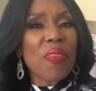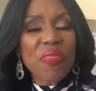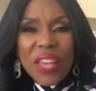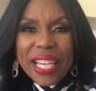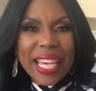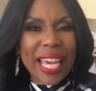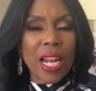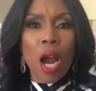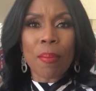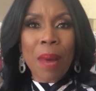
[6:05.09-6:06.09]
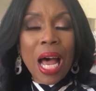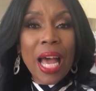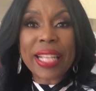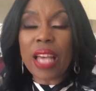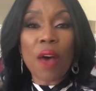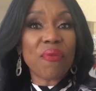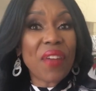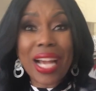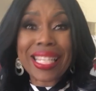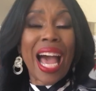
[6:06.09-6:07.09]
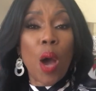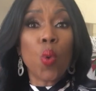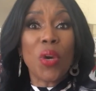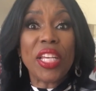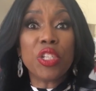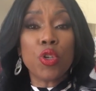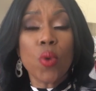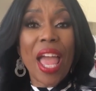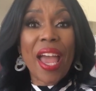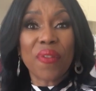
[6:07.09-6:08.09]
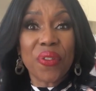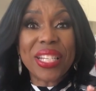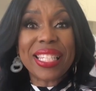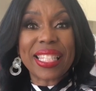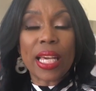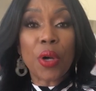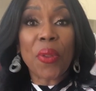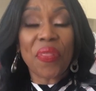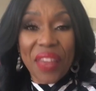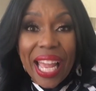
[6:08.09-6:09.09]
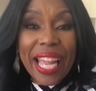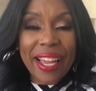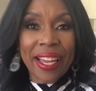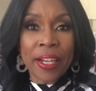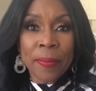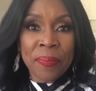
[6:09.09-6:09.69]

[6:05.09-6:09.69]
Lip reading: think in our minds affects how we do every single thing.